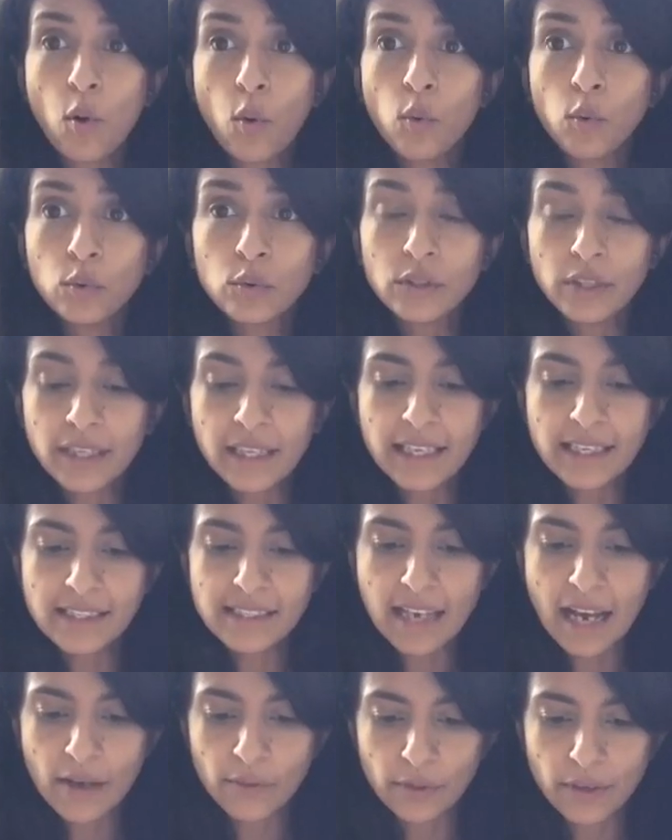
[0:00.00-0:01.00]
all looking
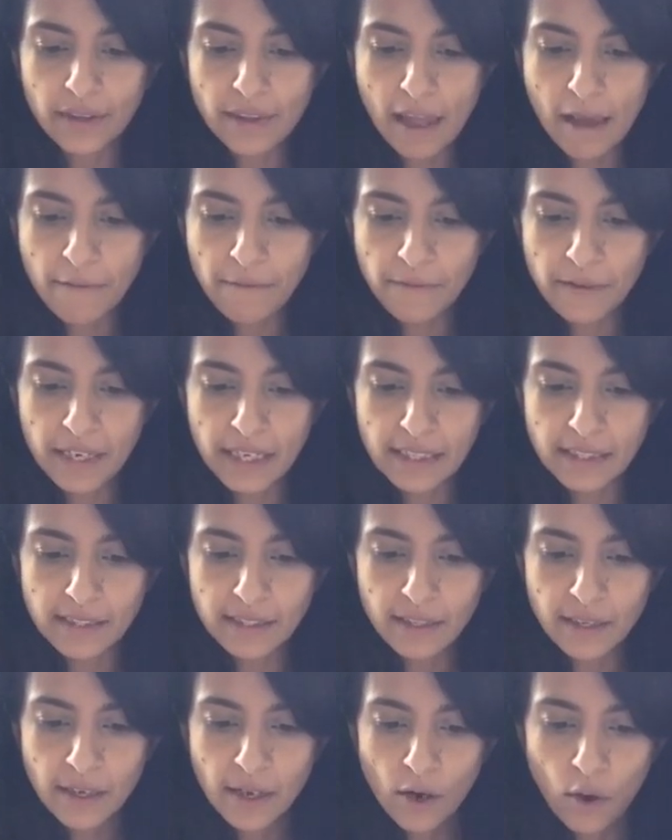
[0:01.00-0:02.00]
down at their
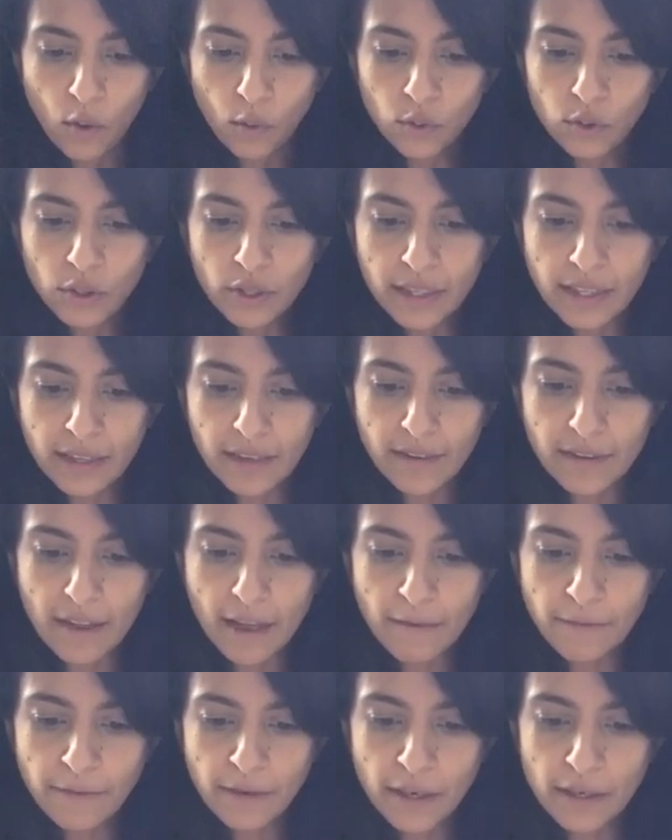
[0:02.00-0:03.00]
feet or looking at
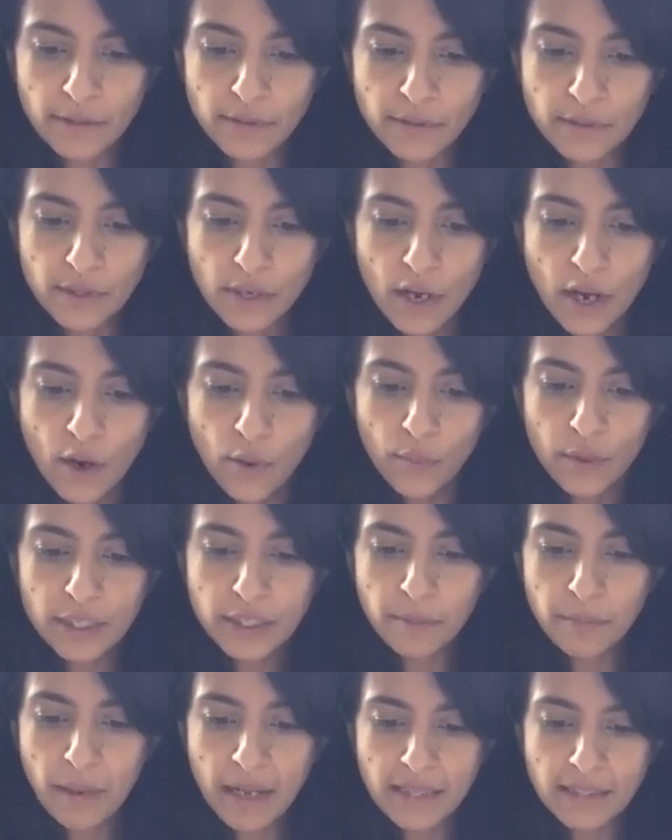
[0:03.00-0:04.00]
their phones,
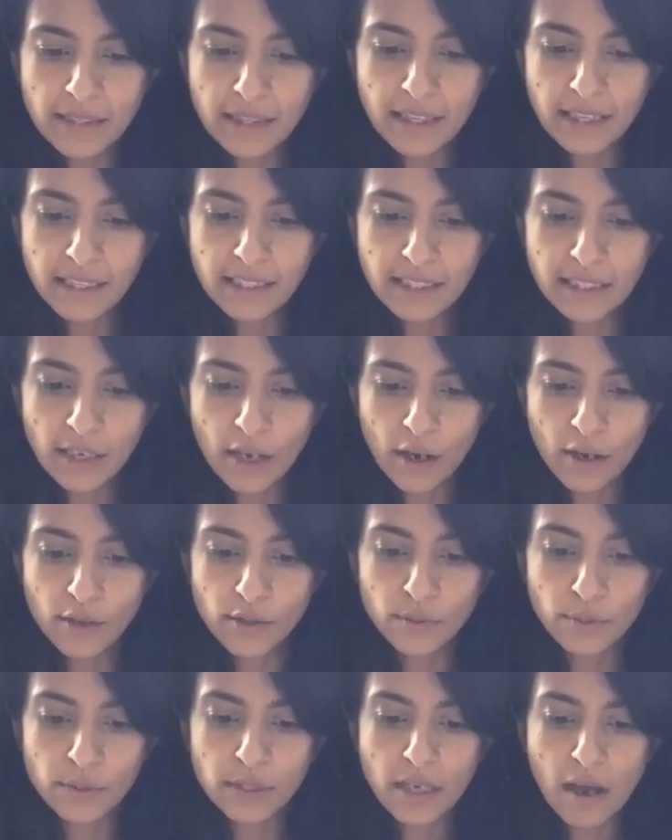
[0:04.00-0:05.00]
which meant this
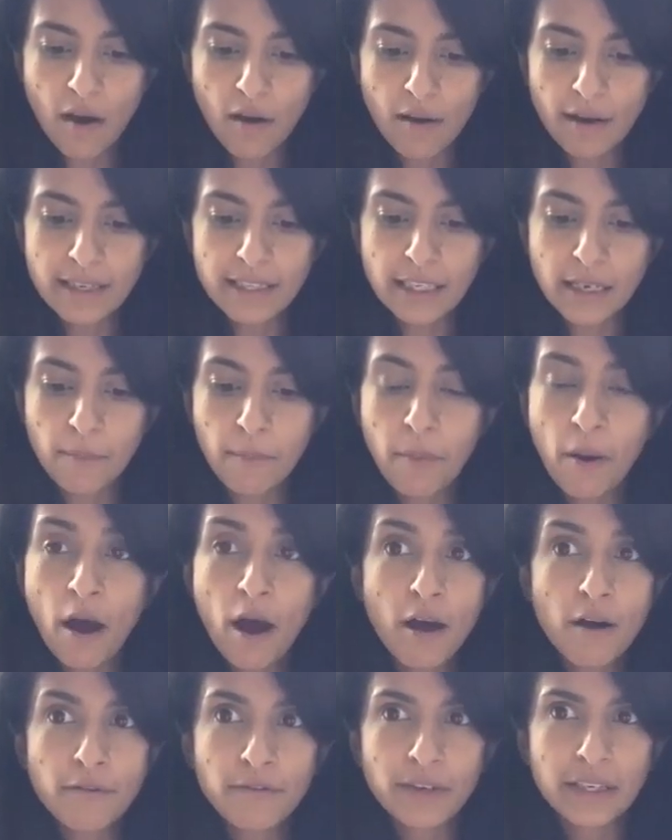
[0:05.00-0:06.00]
code was hiding
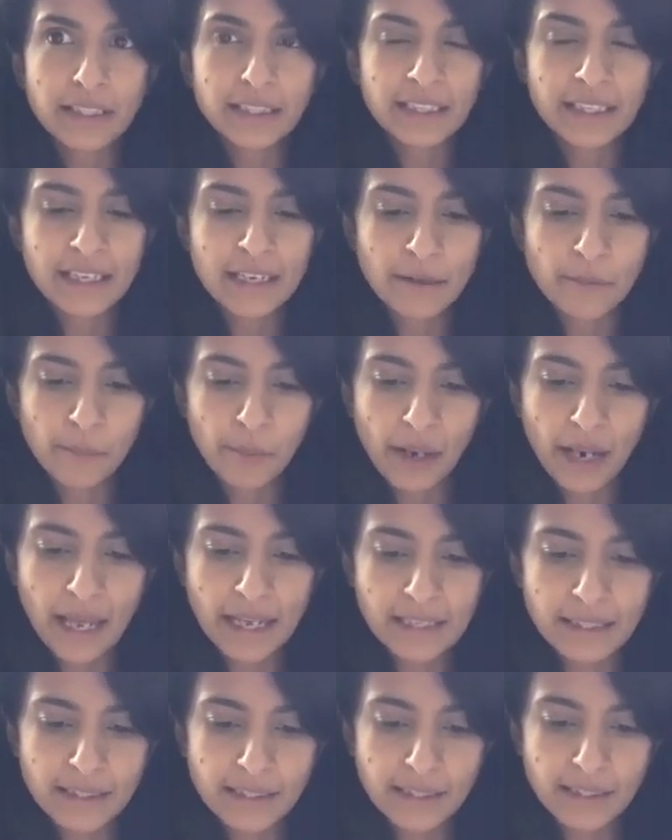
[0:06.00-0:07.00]
perfectly in
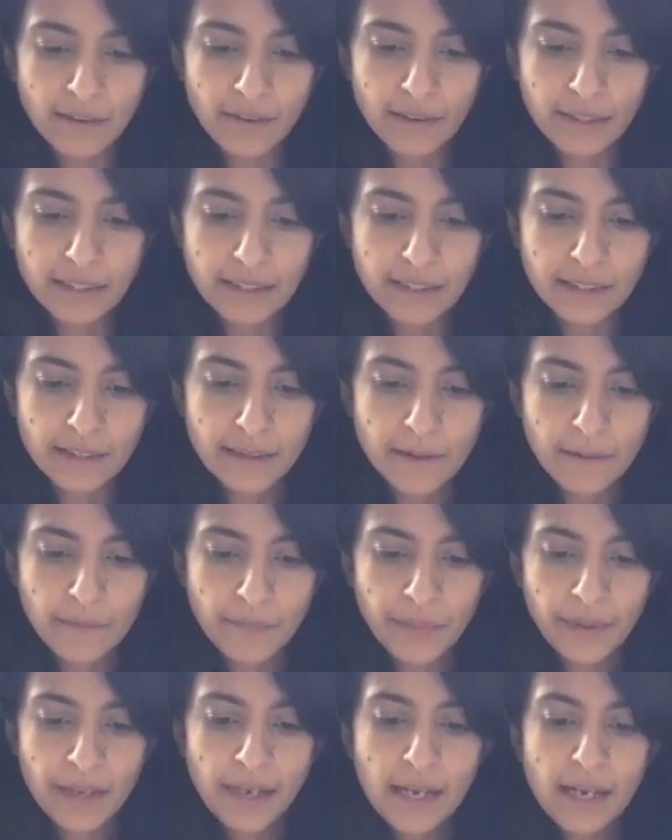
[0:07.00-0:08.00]
plain sight.
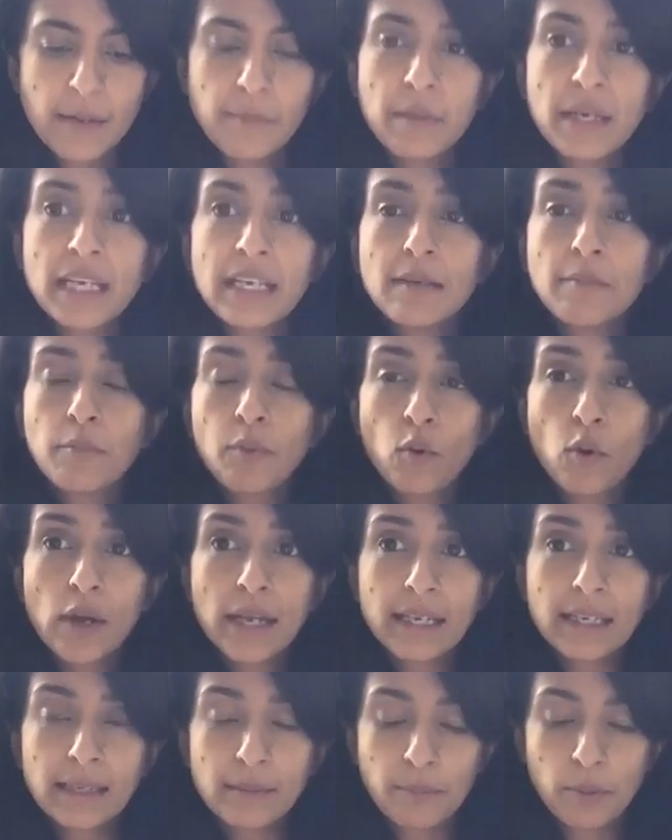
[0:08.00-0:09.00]
Mickey
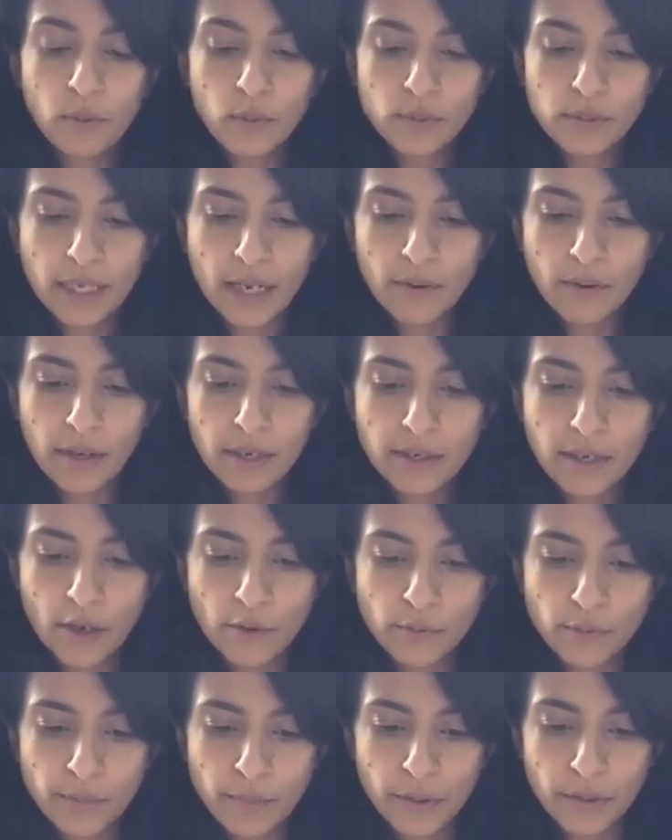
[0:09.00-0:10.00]
quickly pulled out her
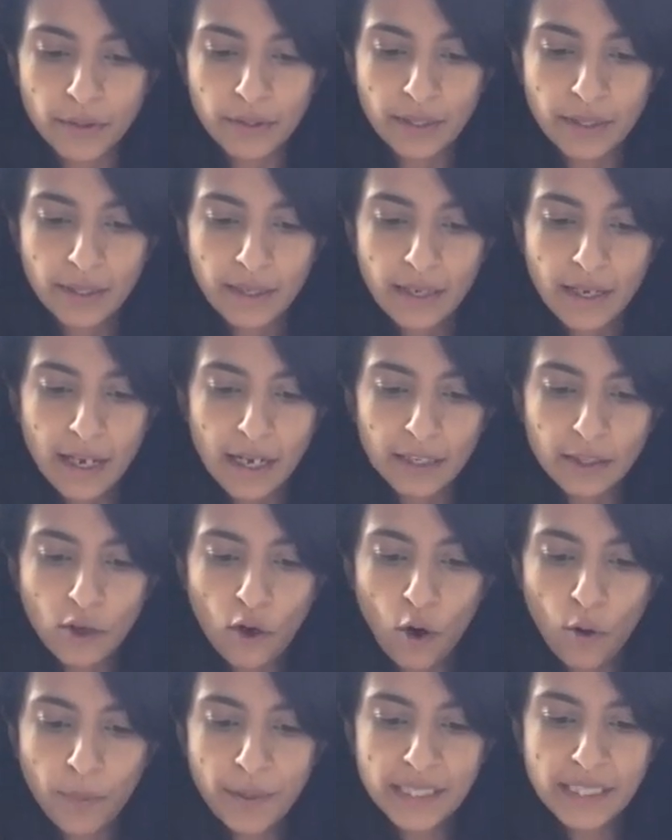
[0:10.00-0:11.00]
notebook and
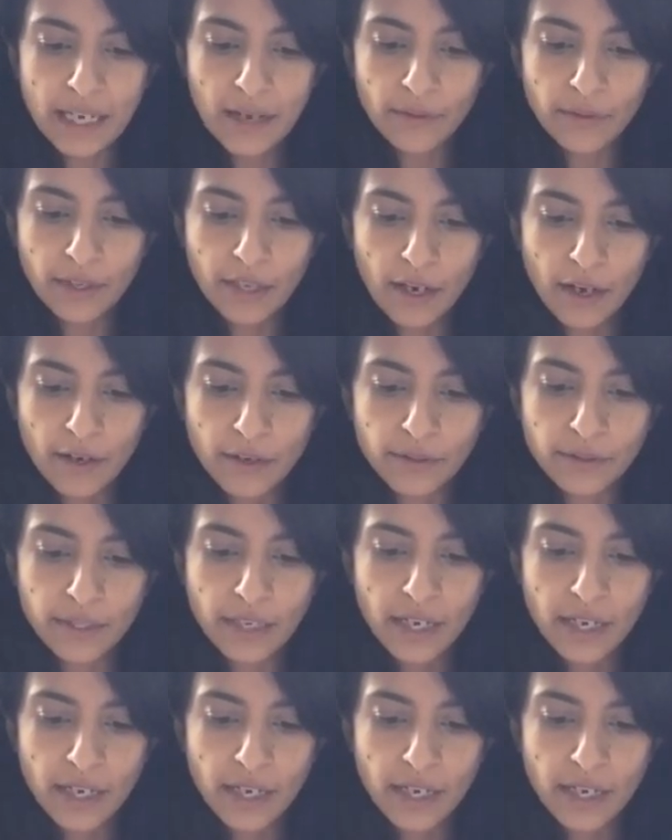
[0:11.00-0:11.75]
copied out the code.